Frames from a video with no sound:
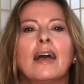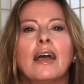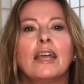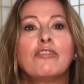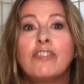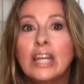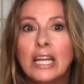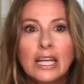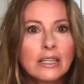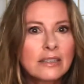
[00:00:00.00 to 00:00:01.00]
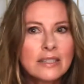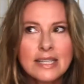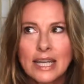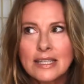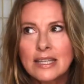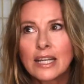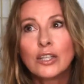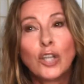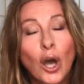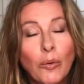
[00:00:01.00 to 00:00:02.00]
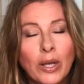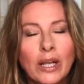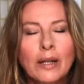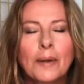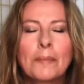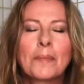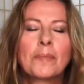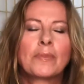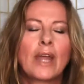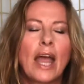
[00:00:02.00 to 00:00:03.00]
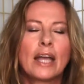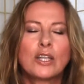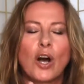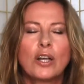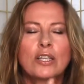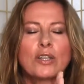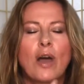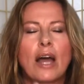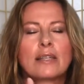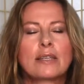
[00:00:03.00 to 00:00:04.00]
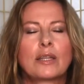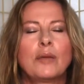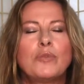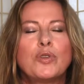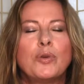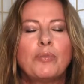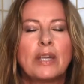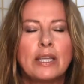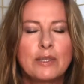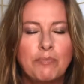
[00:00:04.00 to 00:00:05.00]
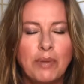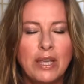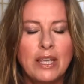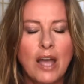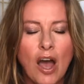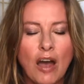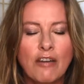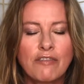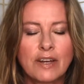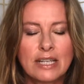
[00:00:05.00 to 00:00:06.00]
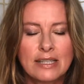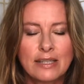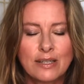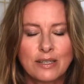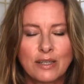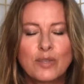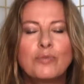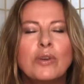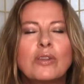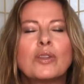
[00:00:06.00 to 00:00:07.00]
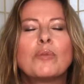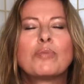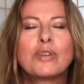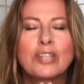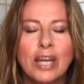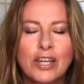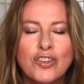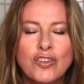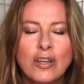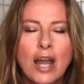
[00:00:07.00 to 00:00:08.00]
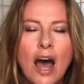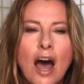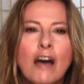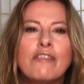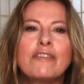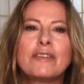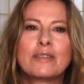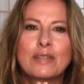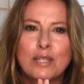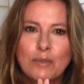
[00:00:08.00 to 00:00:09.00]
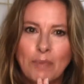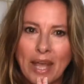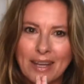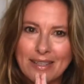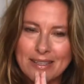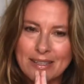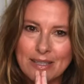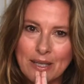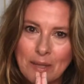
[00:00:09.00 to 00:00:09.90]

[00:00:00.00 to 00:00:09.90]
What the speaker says: feeling, sensing, knowing, and also ask them to please be of assistance with the protection of the space.